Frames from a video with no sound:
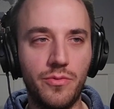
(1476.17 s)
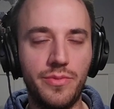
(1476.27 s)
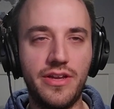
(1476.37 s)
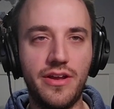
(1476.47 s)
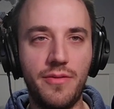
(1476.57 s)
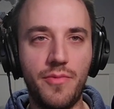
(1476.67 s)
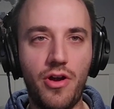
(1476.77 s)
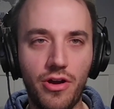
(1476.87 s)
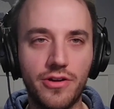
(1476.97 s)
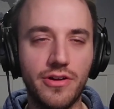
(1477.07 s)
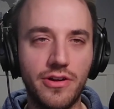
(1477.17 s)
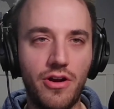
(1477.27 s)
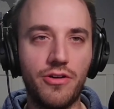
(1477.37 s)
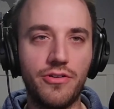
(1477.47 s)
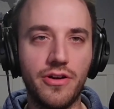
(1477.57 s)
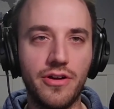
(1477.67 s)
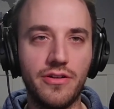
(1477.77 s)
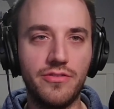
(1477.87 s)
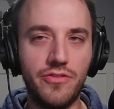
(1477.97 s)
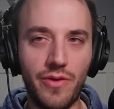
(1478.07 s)
become harder and harder
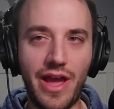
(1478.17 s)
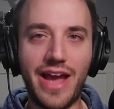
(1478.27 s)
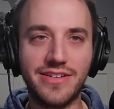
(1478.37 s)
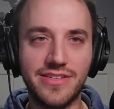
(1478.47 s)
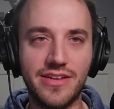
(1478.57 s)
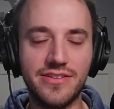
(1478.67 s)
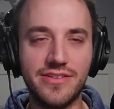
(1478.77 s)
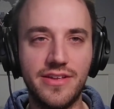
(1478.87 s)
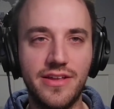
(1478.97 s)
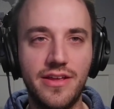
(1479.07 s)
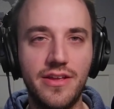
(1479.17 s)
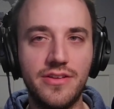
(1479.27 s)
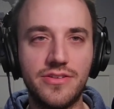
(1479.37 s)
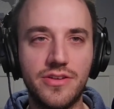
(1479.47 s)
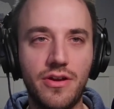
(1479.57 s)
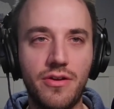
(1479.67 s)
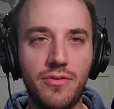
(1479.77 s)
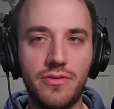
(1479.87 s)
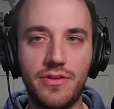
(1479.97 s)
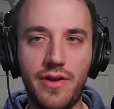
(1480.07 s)
to access.
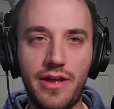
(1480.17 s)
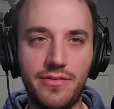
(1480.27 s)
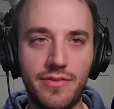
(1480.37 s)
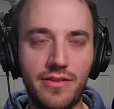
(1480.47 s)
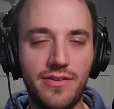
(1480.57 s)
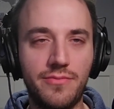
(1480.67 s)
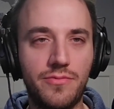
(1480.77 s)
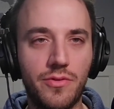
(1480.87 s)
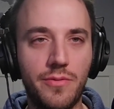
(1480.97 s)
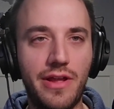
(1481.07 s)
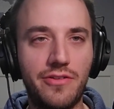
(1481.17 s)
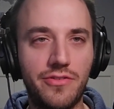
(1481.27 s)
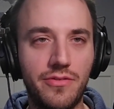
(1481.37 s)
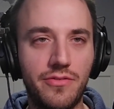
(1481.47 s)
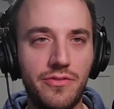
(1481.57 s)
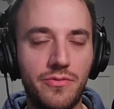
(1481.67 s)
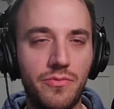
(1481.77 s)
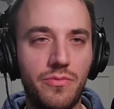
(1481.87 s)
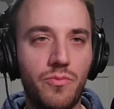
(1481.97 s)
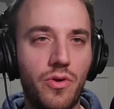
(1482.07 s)
So, as I sort of mentioned,
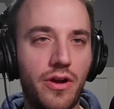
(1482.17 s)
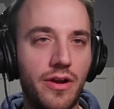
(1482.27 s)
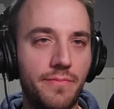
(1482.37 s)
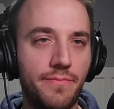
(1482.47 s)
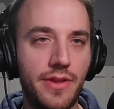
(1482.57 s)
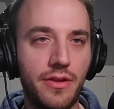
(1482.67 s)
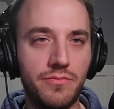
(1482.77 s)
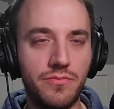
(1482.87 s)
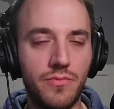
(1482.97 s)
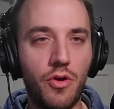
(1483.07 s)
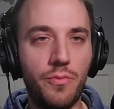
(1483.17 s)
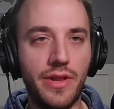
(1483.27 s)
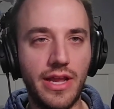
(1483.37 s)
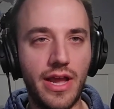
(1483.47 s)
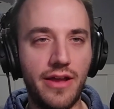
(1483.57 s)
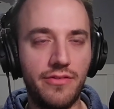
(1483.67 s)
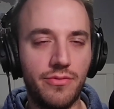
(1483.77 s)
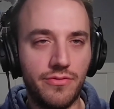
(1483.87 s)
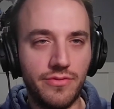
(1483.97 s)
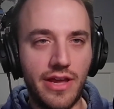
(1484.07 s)
where OpenAI
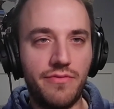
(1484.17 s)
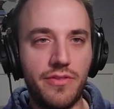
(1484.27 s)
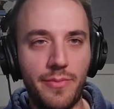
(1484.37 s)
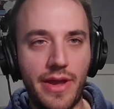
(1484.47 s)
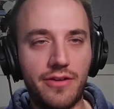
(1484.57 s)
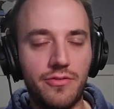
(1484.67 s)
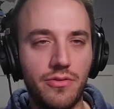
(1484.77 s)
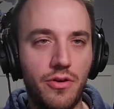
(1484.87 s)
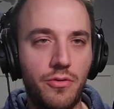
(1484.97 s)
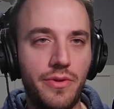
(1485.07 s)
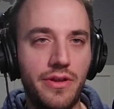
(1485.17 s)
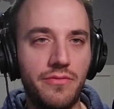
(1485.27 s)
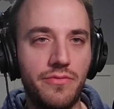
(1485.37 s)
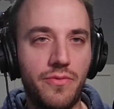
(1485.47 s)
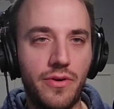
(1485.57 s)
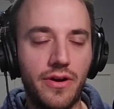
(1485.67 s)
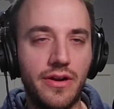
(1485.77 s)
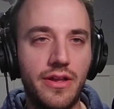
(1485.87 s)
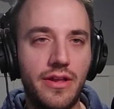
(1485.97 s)
sort of left the back door open for